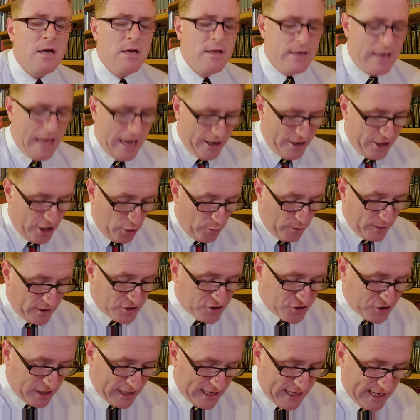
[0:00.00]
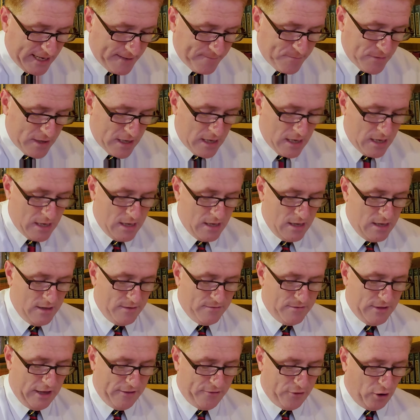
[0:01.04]
Now, here we see
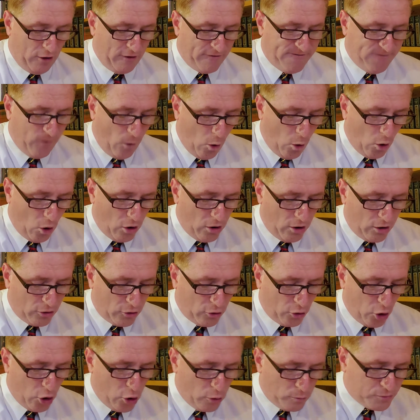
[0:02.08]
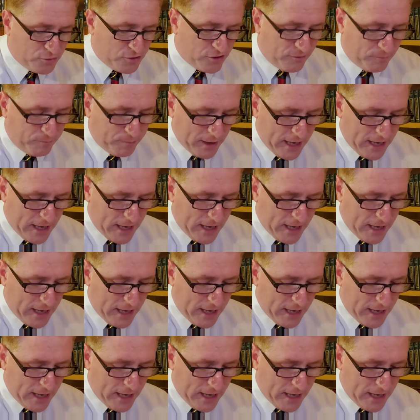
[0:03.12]
that there are four groups of